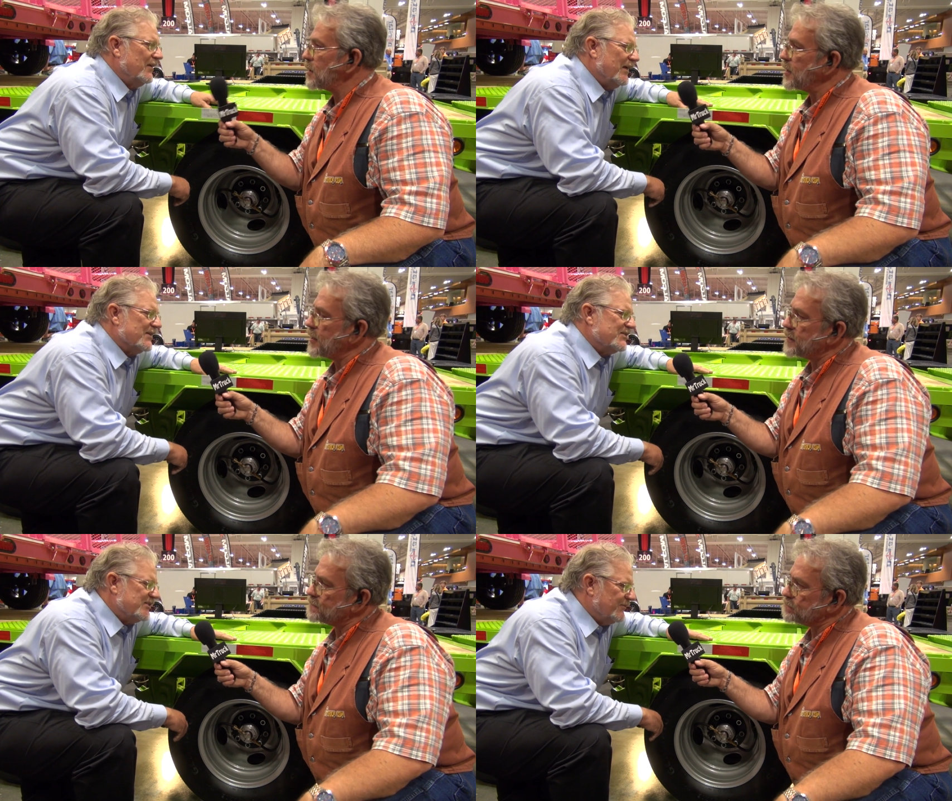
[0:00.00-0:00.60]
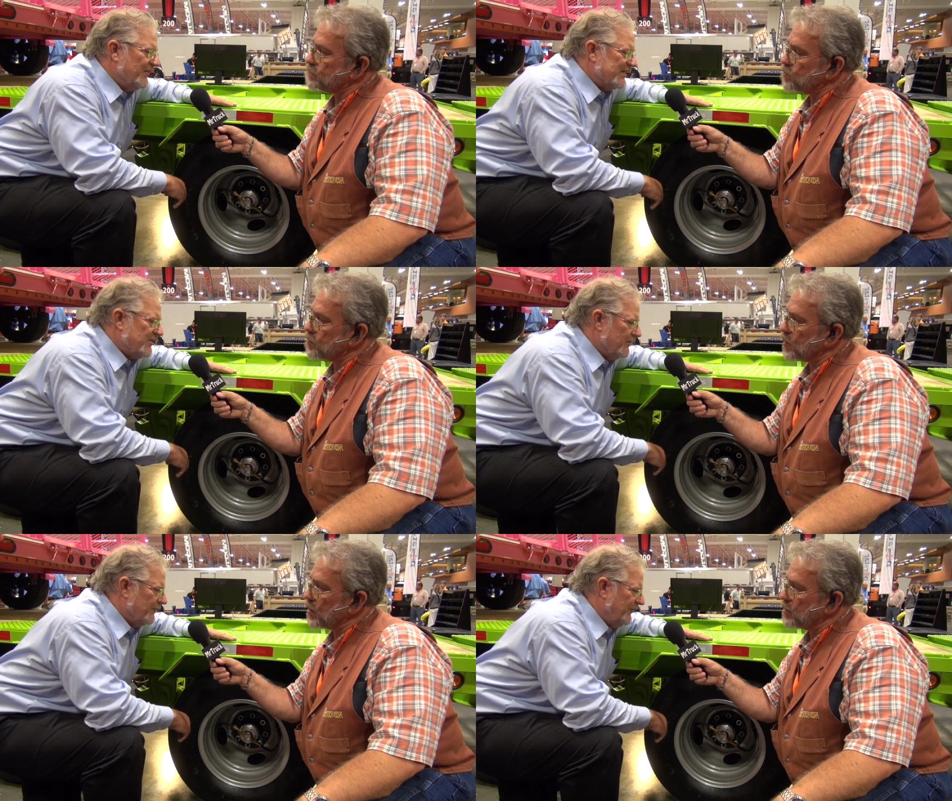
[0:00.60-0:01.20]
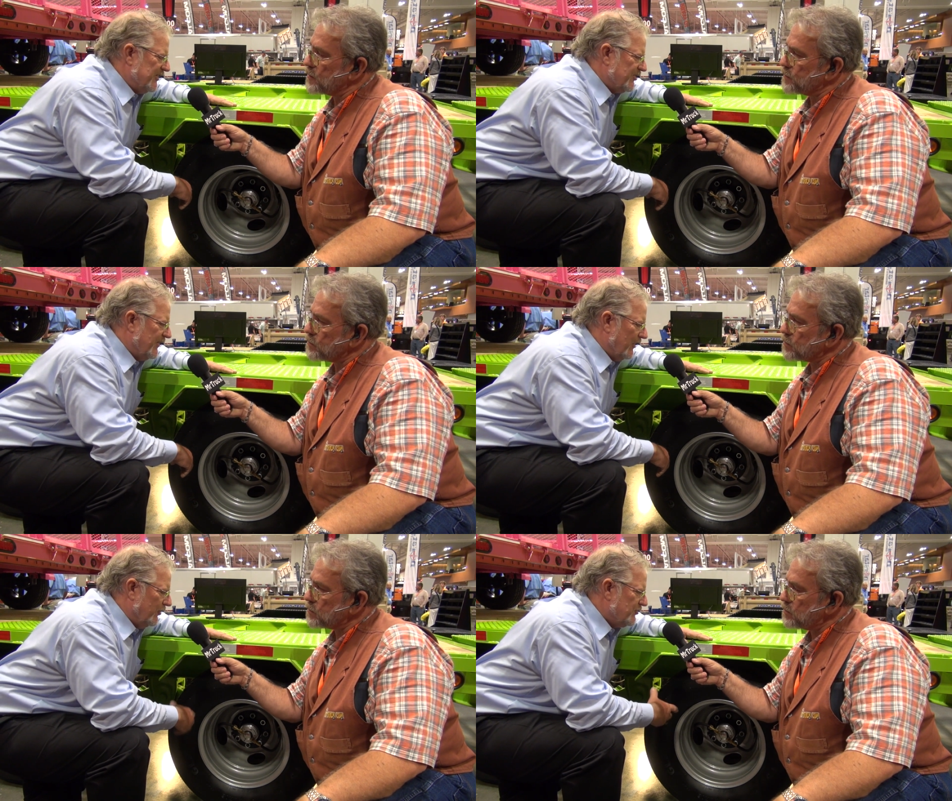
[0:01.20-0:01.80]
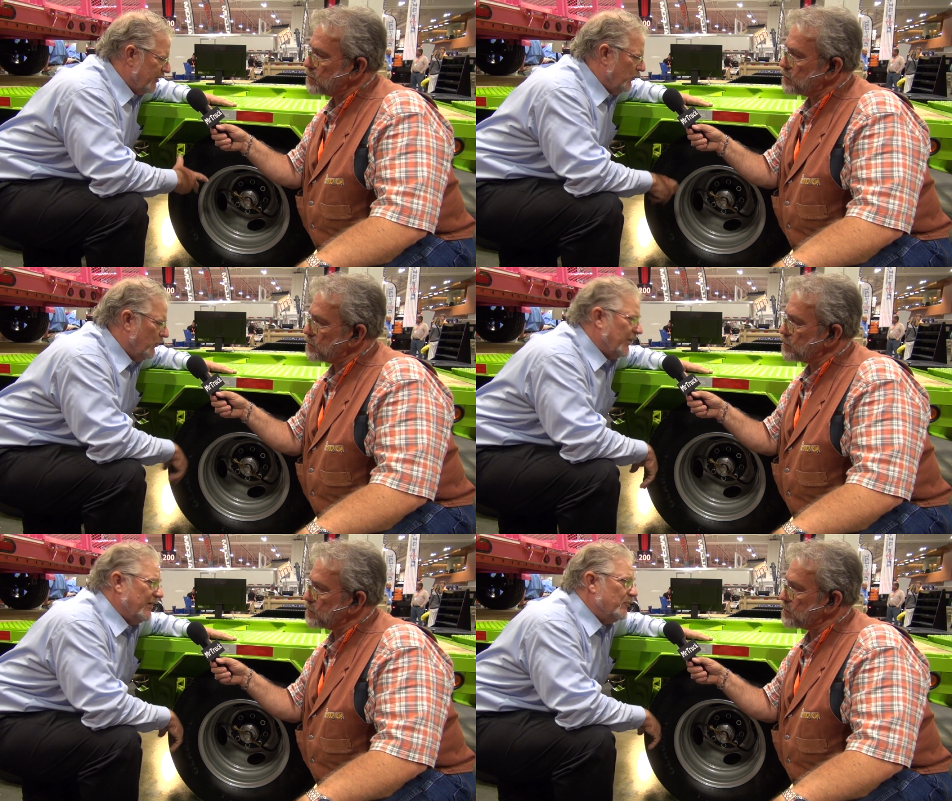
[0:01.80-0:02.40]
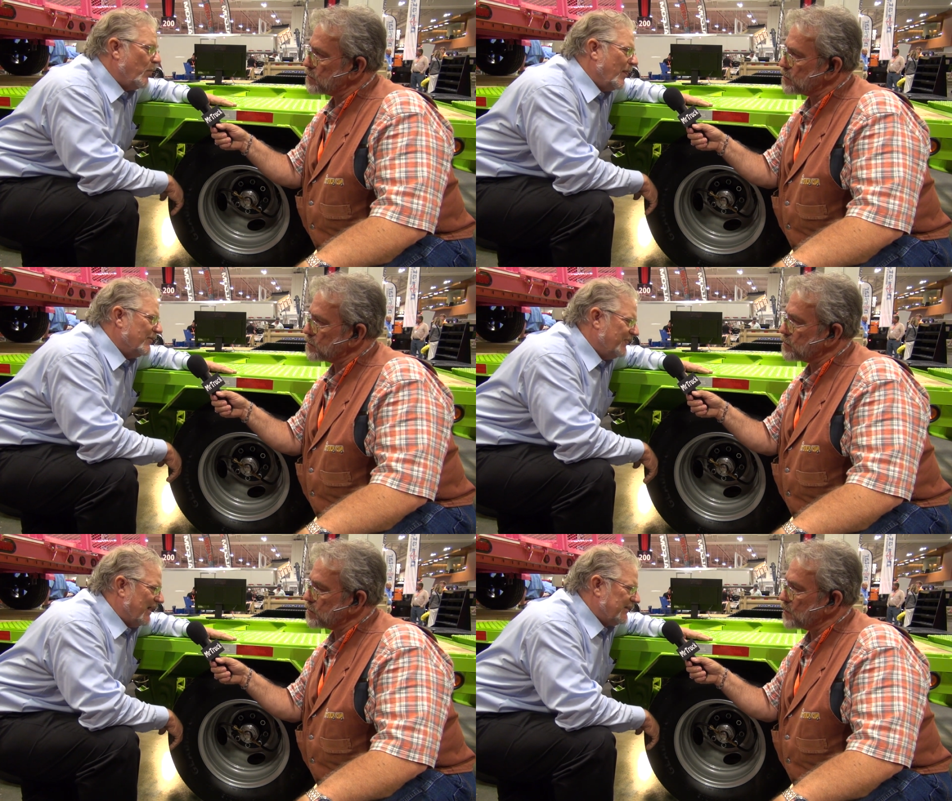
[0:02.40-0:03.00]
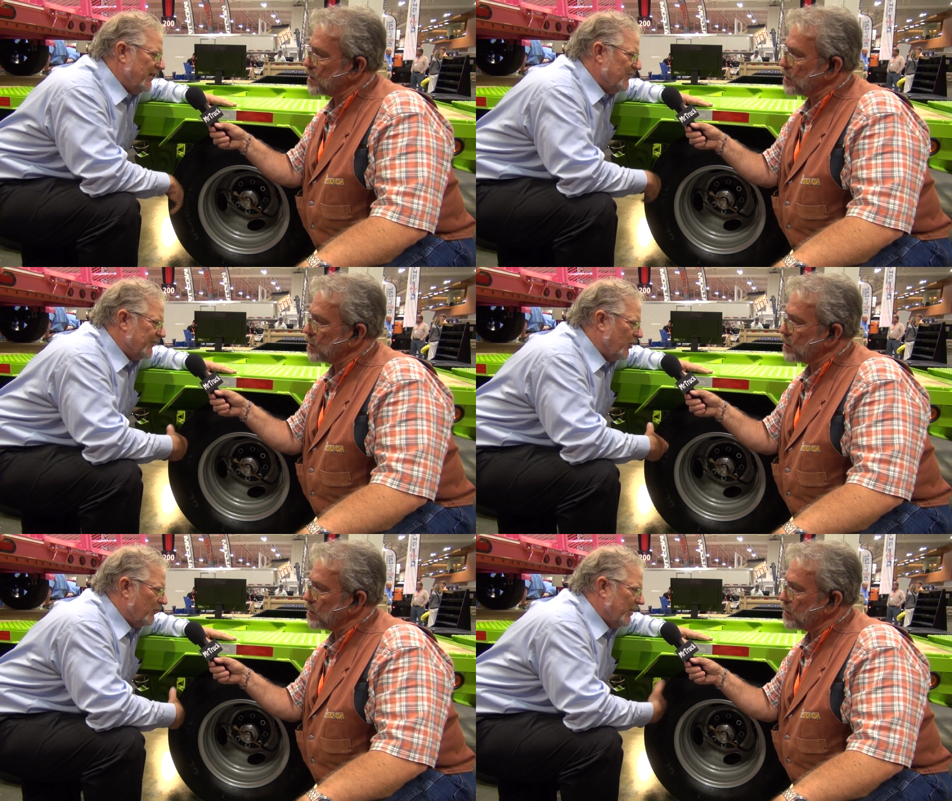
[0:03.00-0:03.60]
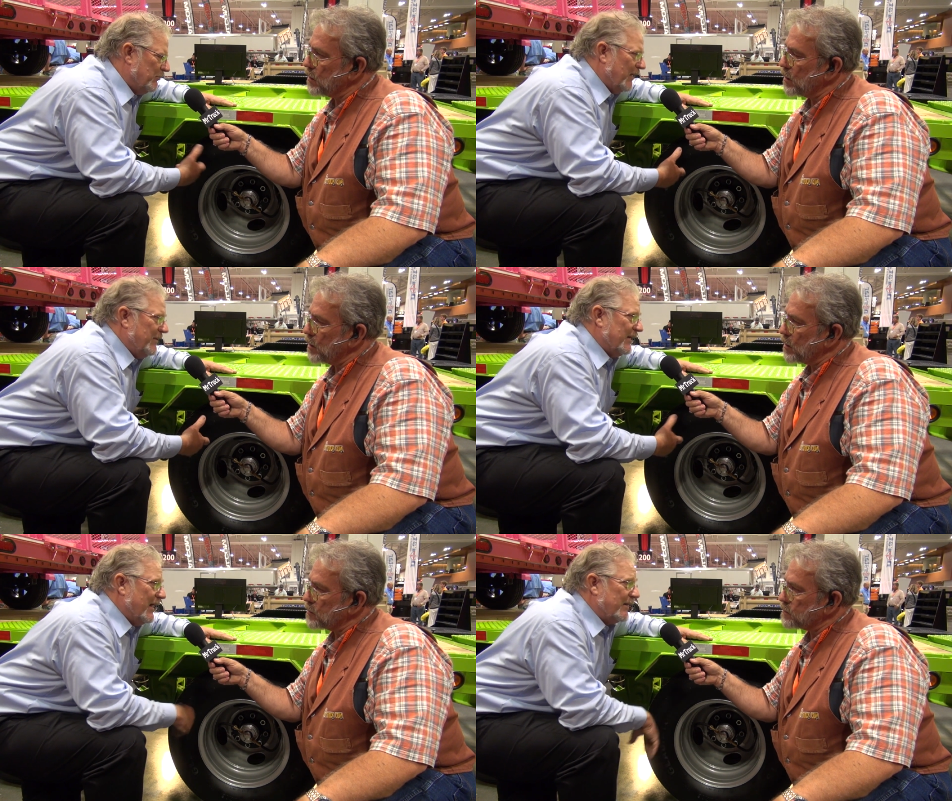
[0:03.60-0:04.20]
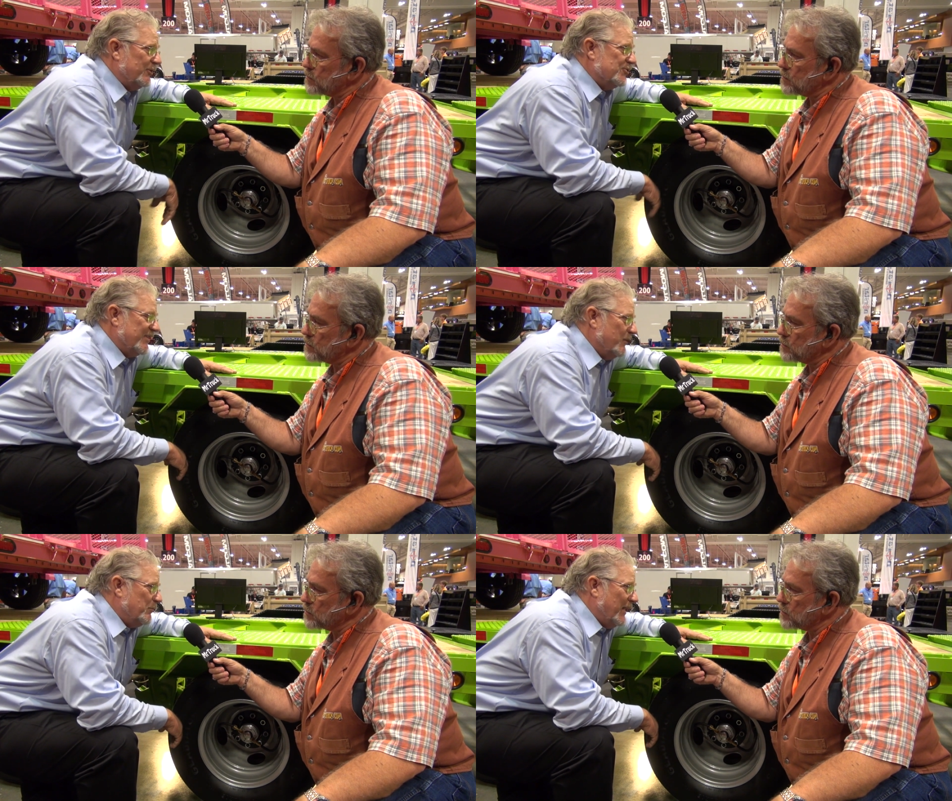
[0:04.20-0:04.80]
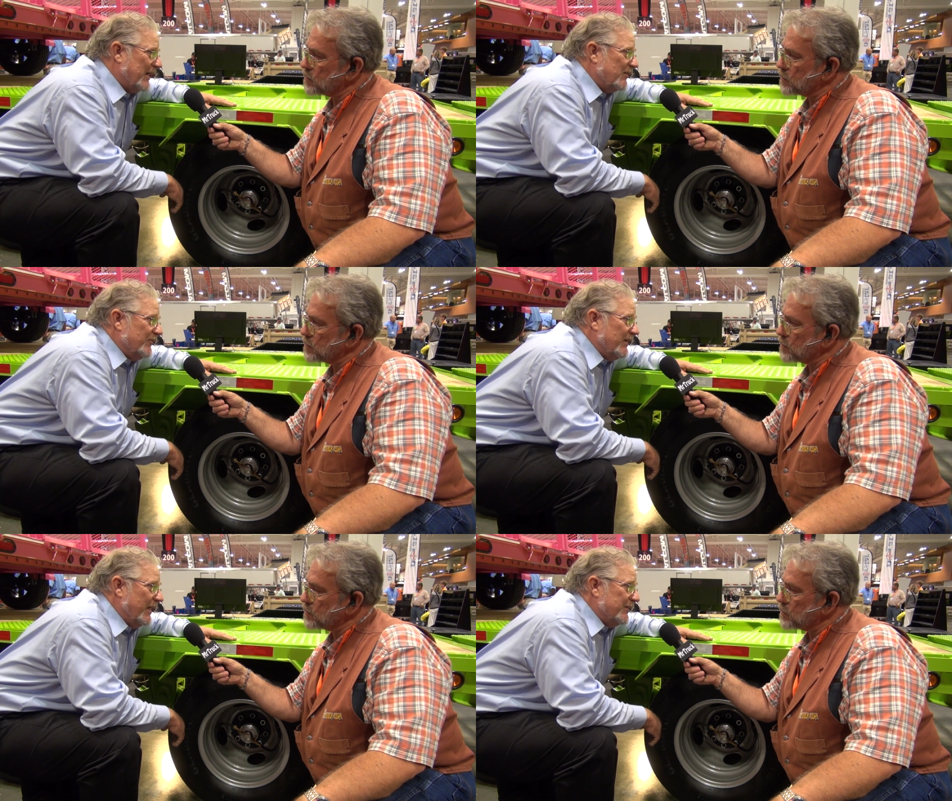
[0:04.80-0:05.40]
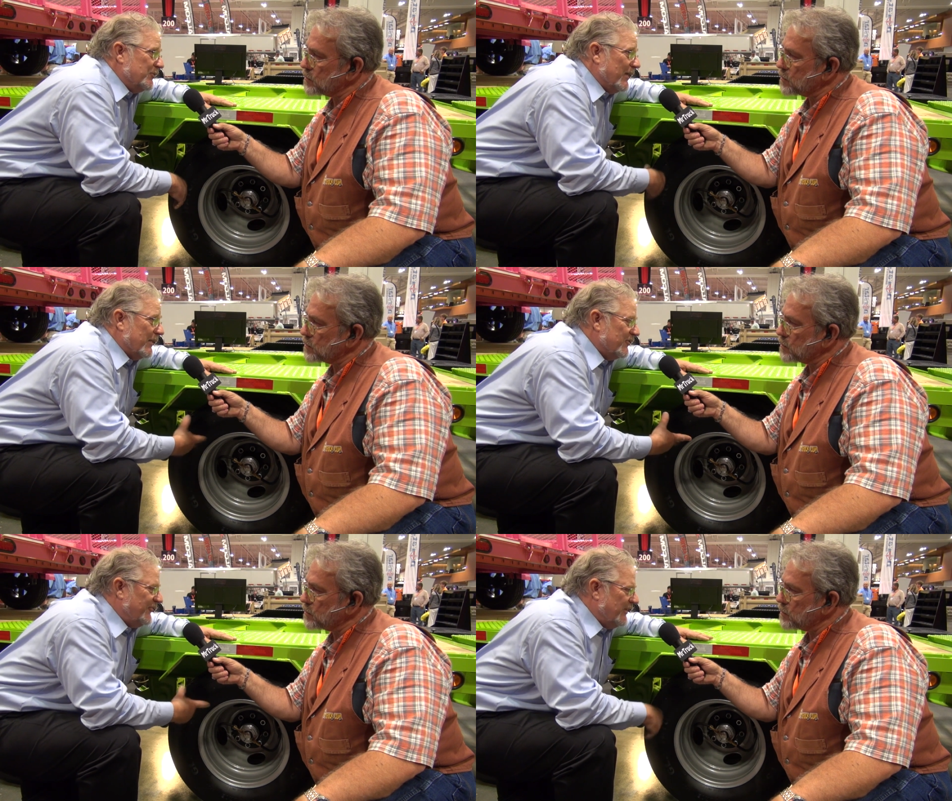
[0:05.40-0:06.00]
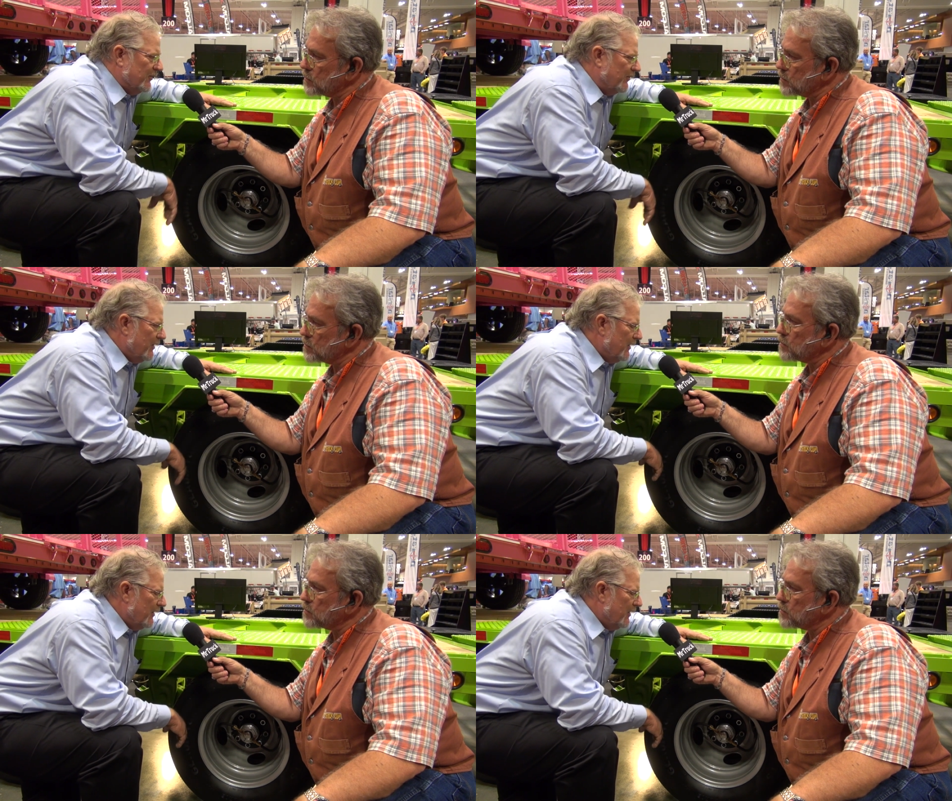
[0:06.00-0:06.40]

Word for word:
Speaker 1: Yes, that's a feature that Load Trail wanted. In fact, they even thought about maybe a guy could use an impact if he had to out in the field.